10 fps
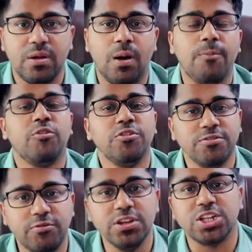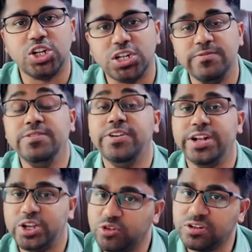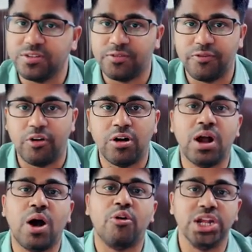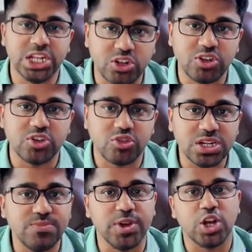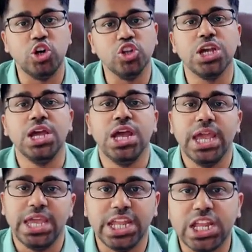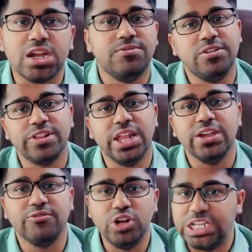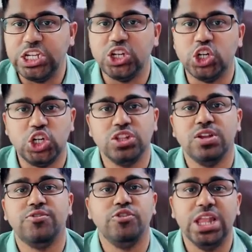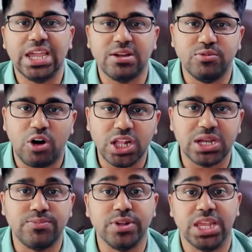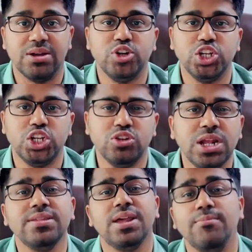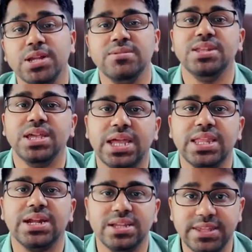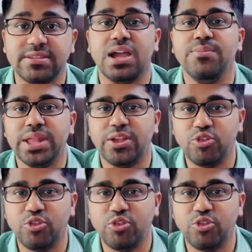Of course, full scholarship is very good for our international students because it covers like full tuition, full on-campus accommodation, and sometimes they can get stipend as